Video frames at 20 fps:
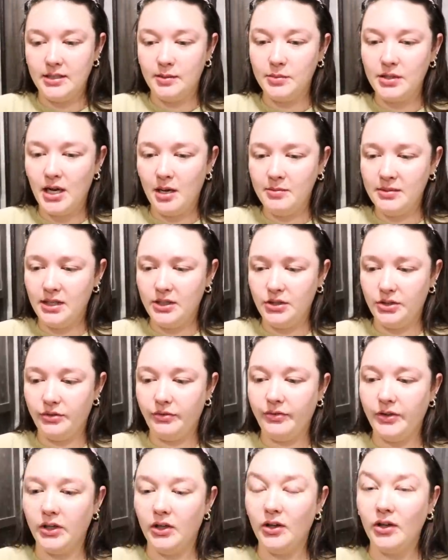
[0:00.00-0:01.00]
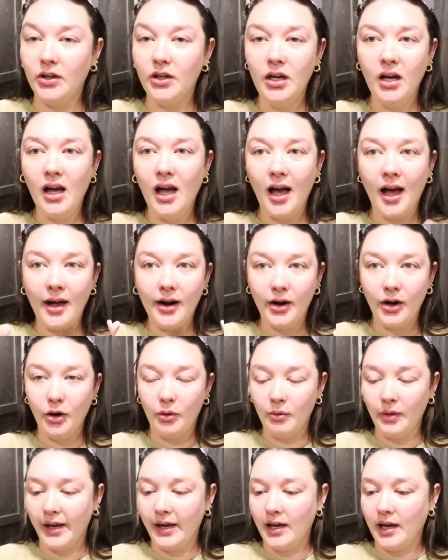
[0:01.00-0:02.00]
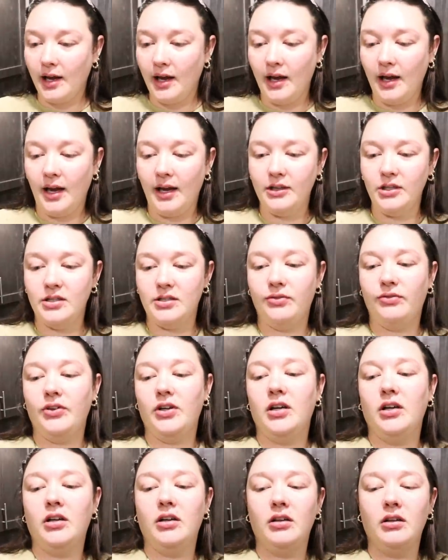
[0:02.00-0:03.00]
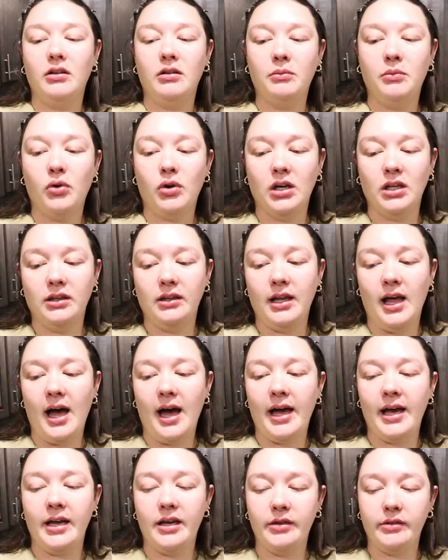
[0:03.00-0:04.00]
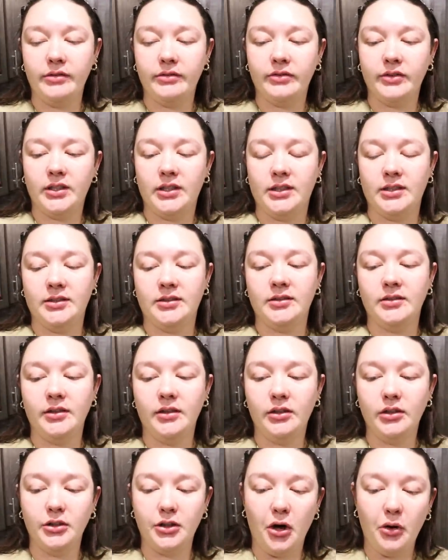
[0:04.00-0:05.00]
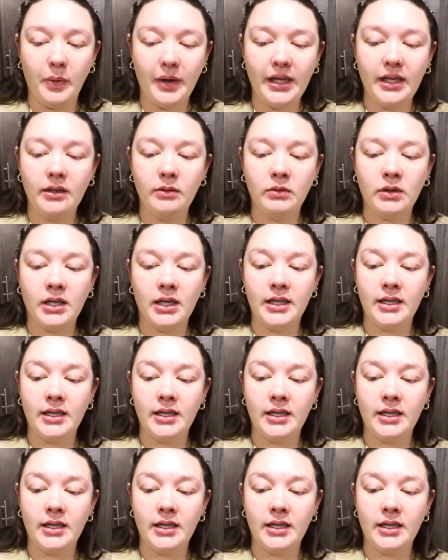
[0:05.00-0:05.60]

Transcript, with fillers: Sometimes I do feel, I don't know, like I just feel more alive and glowy when